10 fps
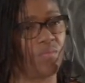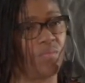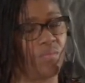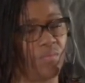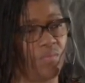
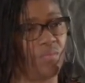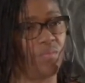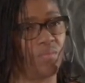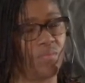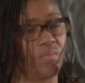
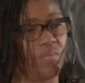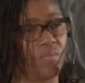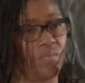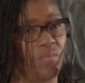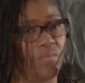
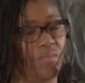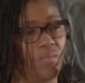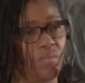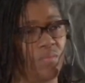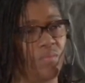
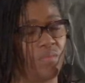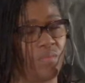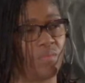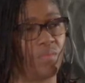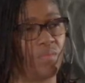
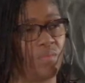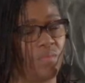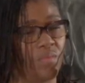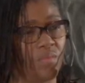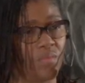
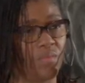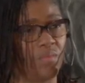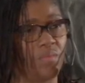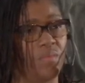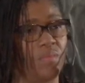
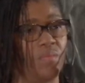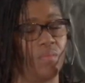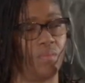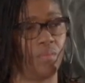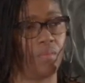
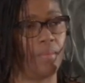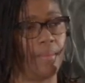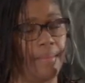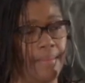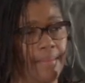
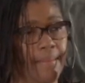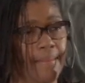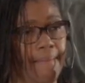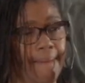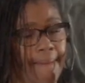
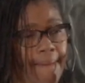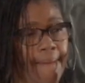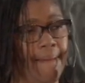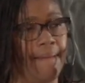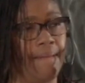
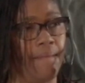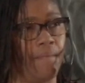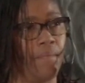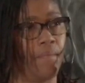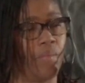
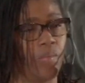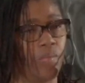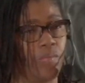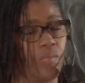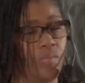
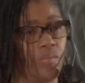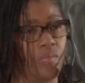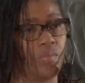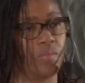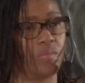[no speech]